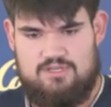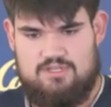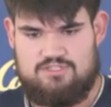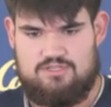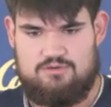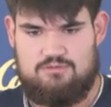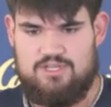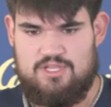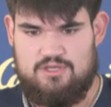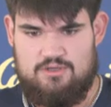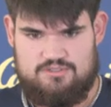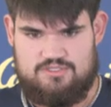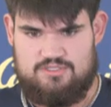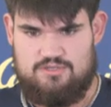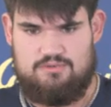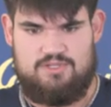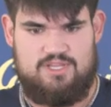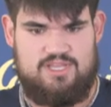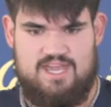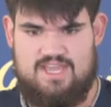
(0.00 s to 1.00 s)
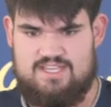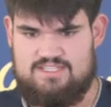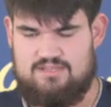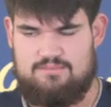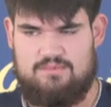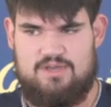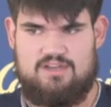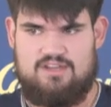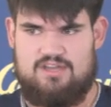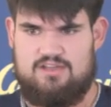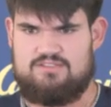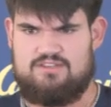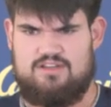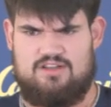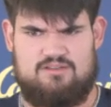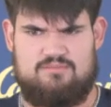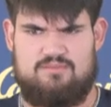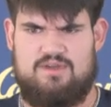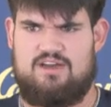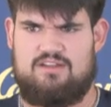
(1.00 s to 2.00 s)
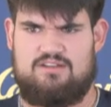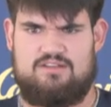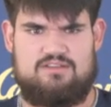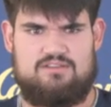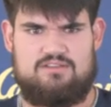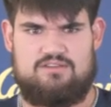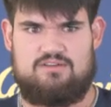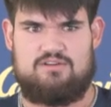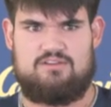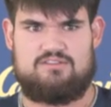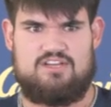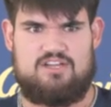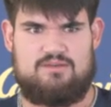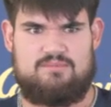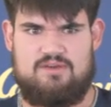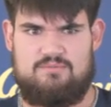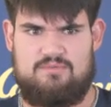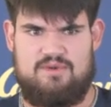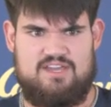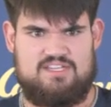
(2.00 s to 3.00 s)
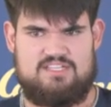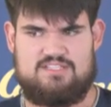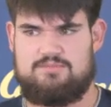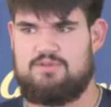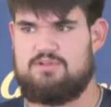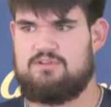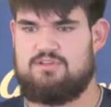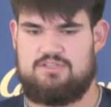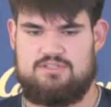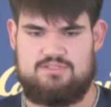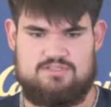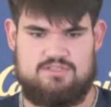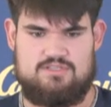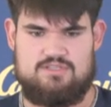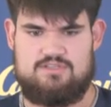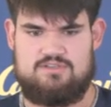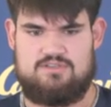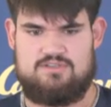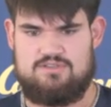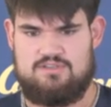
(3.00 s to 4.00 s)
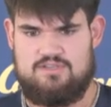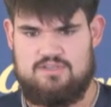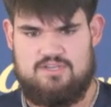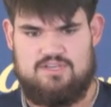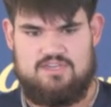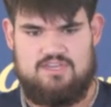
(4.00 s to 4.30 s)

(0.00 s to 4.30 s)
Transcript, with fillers: so when they'll when they ask about it i'll talk about it you know i'll talk about my experiences